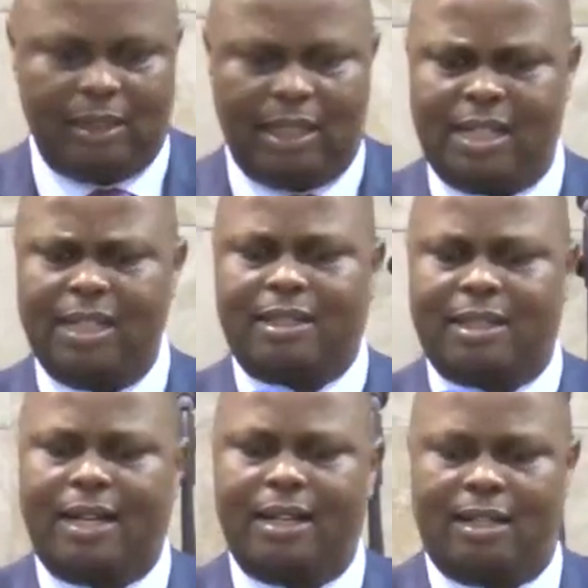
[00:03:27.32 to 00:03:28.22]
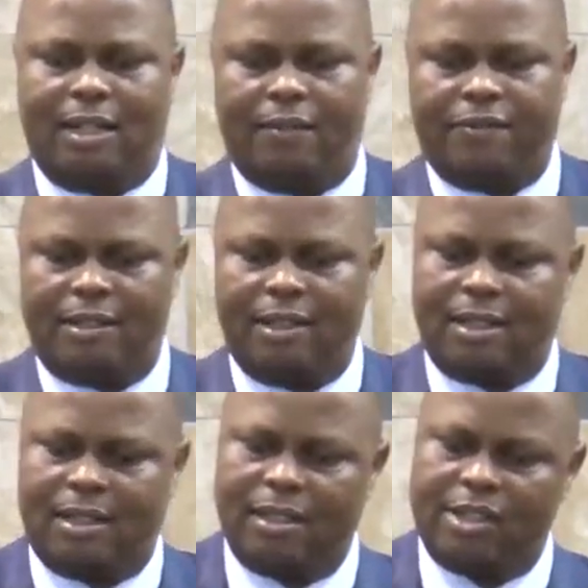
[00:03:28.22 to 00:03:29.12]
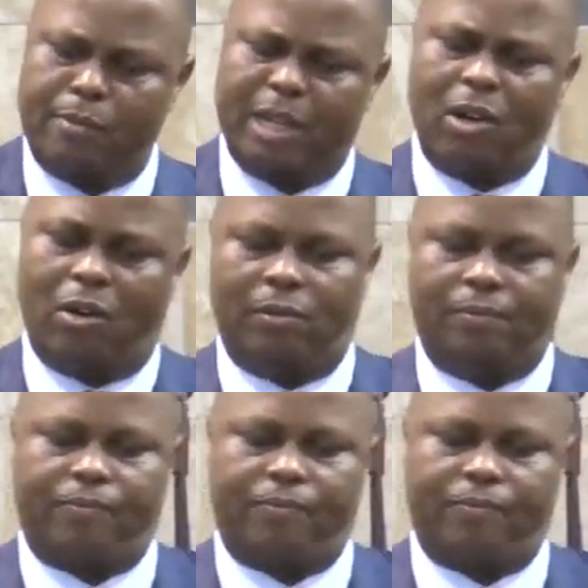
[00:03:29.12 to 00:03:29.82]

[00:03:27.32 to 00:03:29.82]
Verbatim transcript: at least 10. After that, she may go.